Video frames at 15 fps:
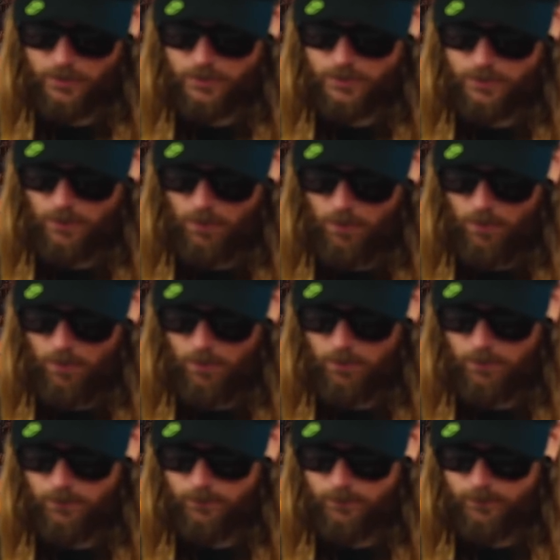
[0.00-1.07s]

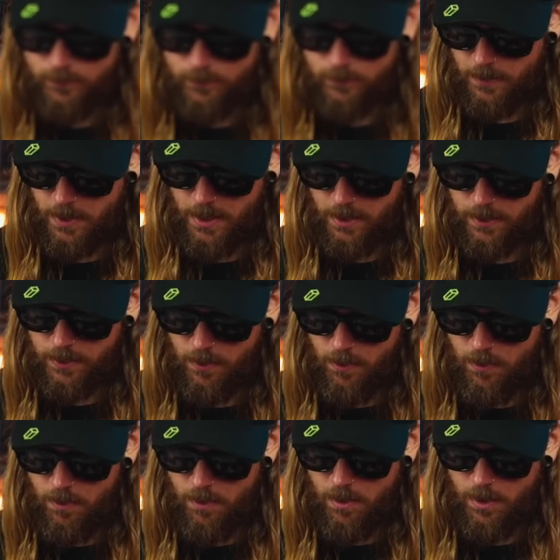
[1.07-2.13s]
install
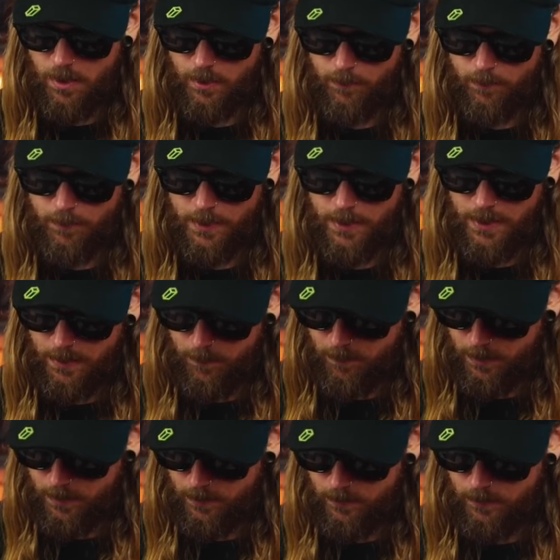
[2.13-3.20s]
python pip.
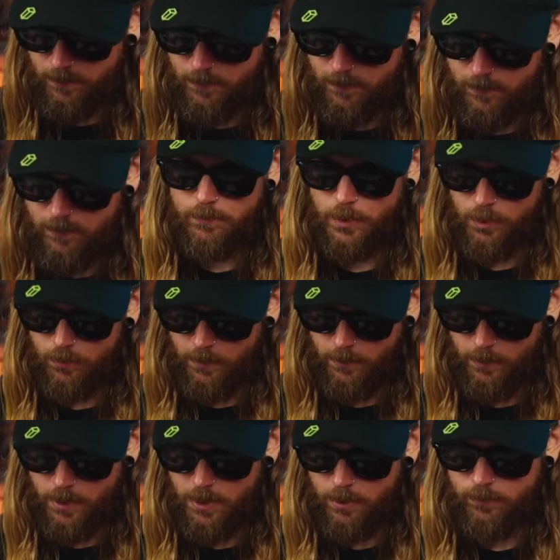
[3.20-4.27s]
Boom, here
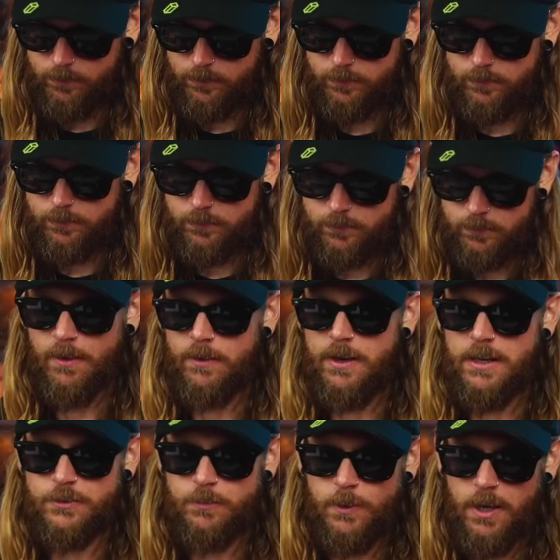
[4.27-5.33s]
we go.
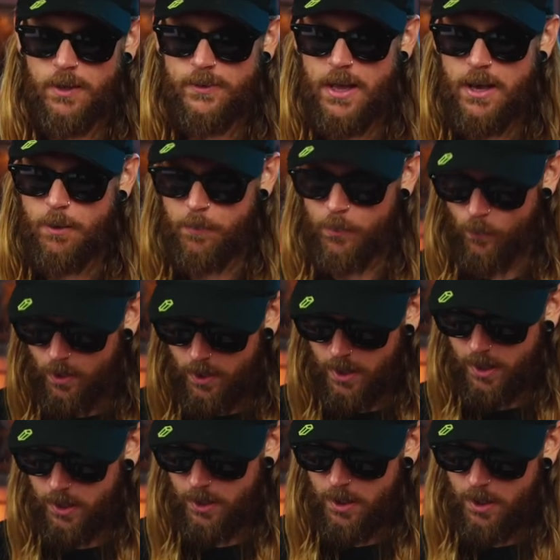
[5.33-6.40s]
Okay, so we got that up and
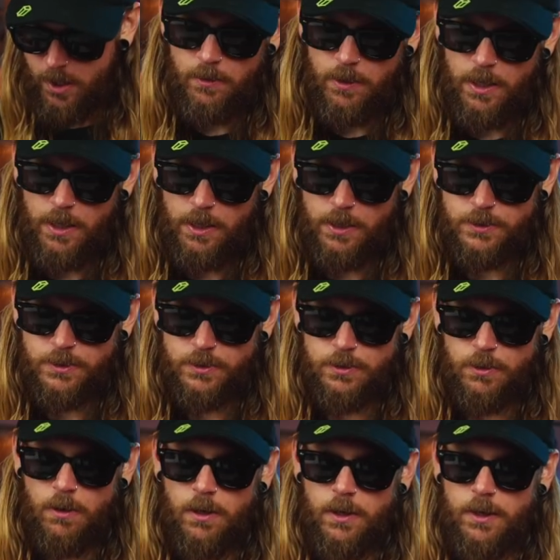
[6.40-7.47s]
running. Okay, let's
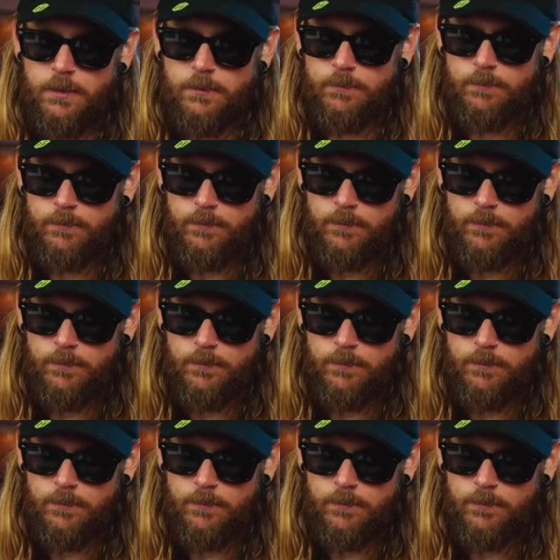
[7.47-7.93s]
install it.